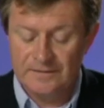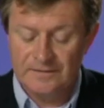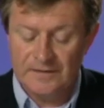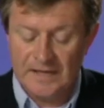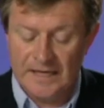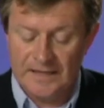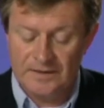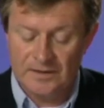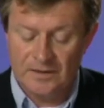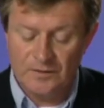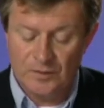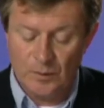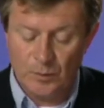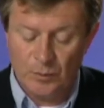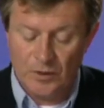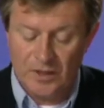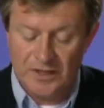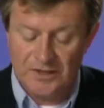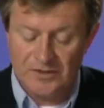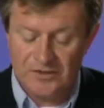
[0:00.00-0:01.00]
than the
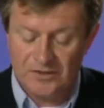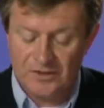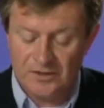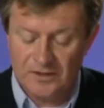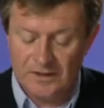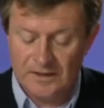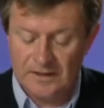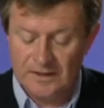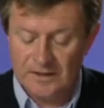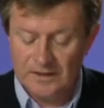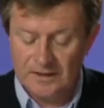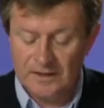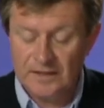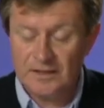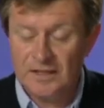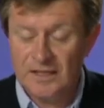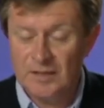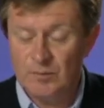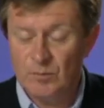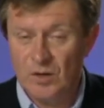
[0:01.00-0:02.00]
price
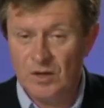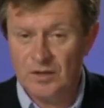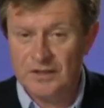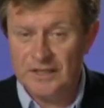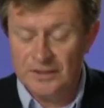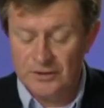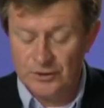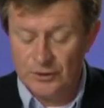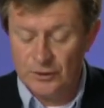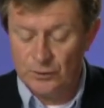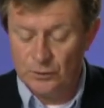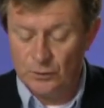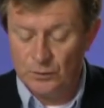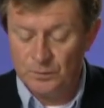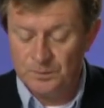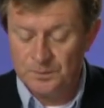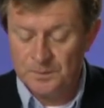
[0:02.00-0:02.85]
in market 2.